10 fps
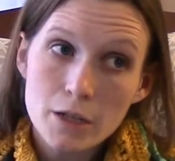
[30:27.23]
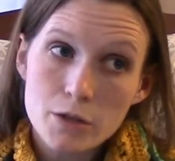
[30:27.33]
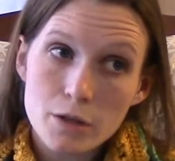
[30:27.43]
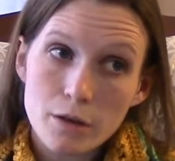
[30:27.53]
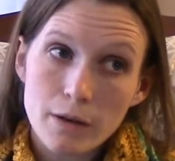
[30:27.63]

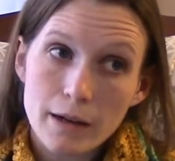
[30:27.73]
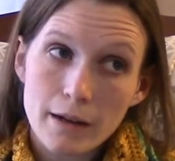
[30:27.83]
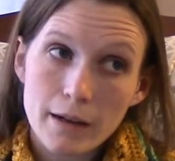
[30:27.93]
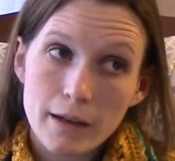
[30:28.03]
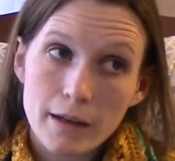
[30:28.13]
So
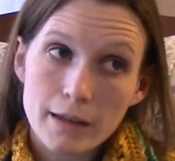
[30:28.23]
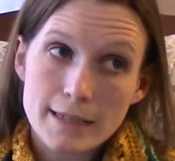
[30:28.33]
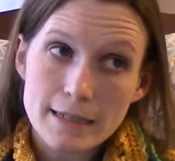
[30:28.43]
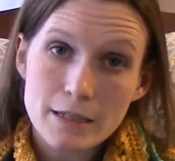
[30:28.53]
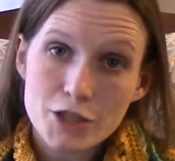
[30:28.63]
I
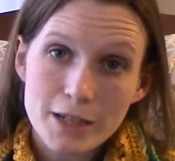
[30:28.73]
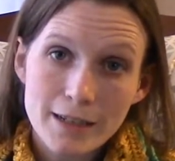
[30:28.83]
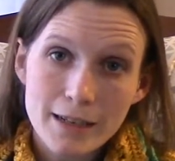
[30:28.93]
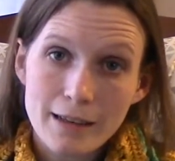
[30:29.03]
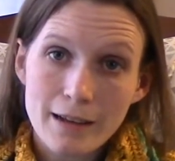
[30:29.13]
texted
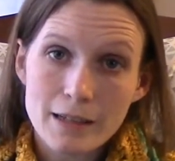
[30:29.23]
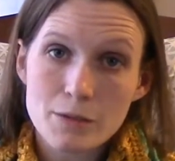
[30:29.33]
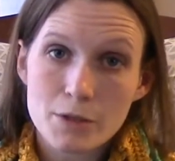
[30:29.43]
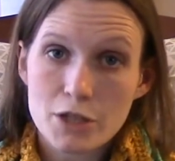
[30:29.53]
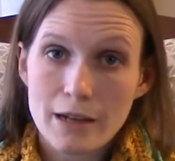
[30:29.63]
Gina and asked
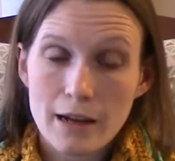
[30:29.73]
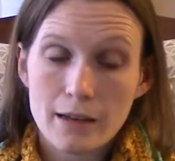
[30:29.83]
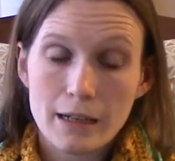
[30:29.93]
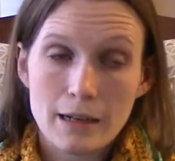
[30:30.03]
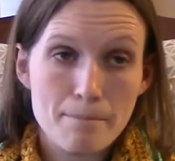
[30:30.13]
what she had
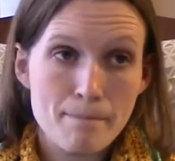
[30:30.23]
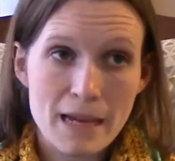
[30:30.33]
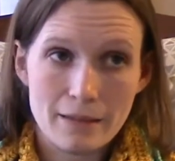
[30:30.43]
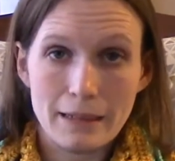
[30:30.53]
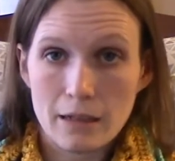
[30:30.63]
in a
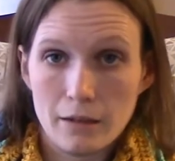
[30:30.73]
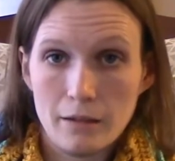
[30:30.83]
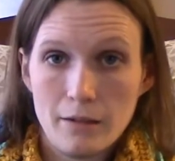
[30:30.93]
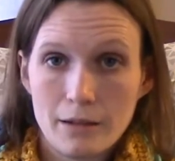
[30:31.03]
manly color,